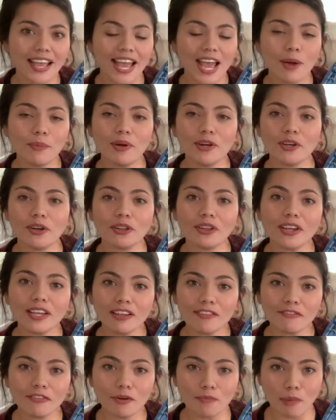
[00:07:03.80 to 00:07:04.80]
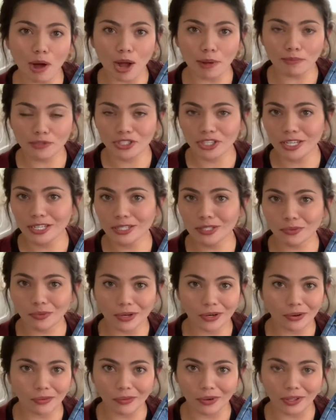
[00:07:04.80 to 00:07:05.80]
And when you're looking for mom jeans,
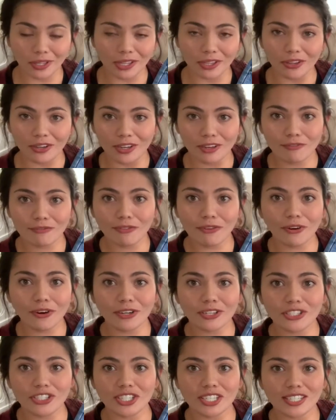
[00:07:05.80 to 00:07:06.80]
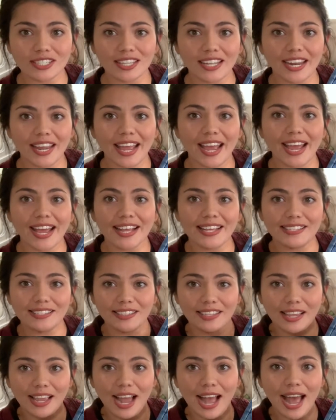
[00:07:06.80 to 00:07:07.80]
what you're really looking for is just that it has
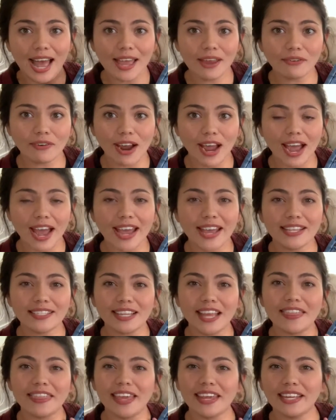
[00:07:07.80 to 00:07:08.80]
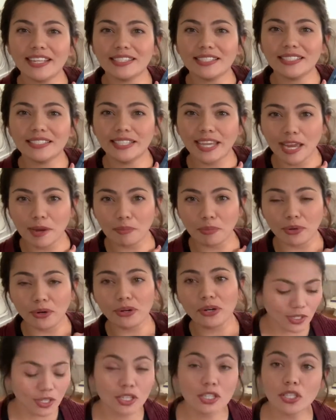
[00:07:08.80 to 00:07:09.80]
the high rise and that it's
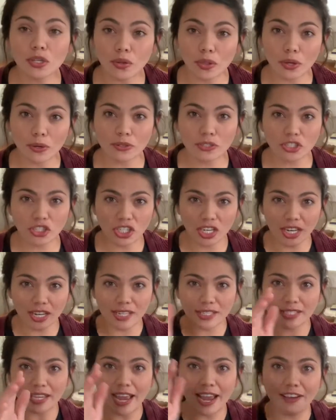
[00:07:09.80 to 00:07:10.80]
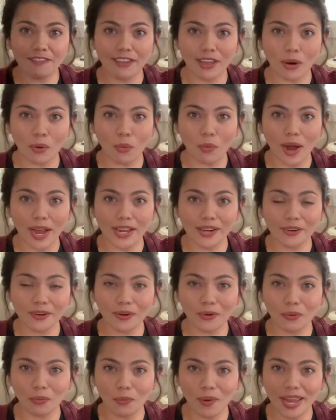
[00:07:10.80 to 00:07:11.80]
tapered. So those jeans have a
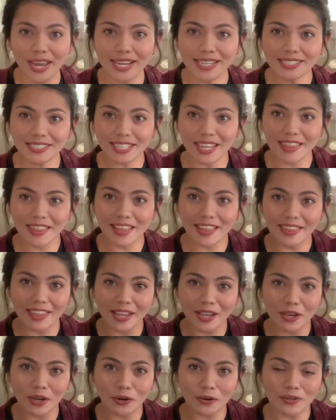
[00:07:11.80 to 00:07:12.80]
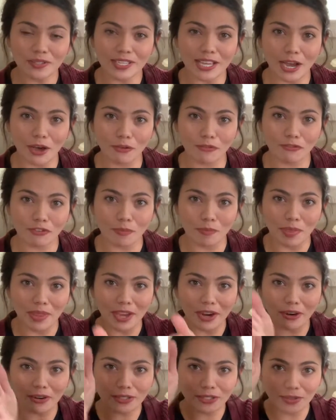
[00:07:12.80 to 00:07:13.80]
wider waist and then they go down from there.